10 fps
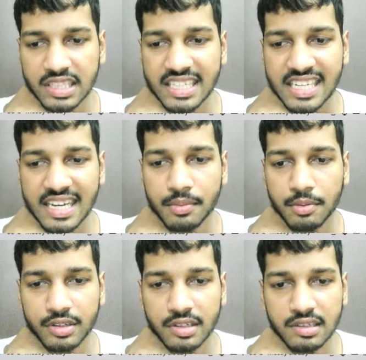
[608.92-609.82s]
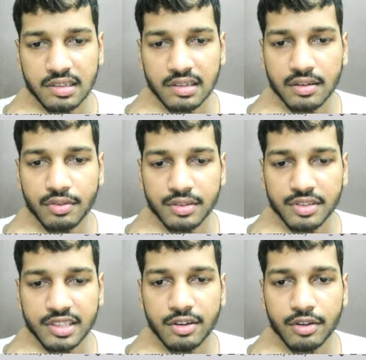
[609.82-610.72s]
detail about
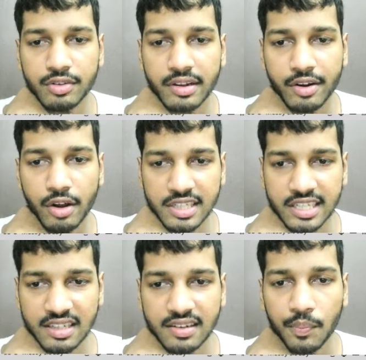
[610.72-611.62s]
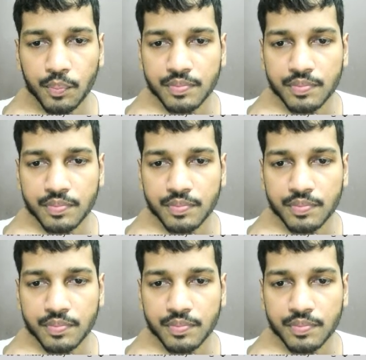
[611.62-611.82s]
what were there on the raw data,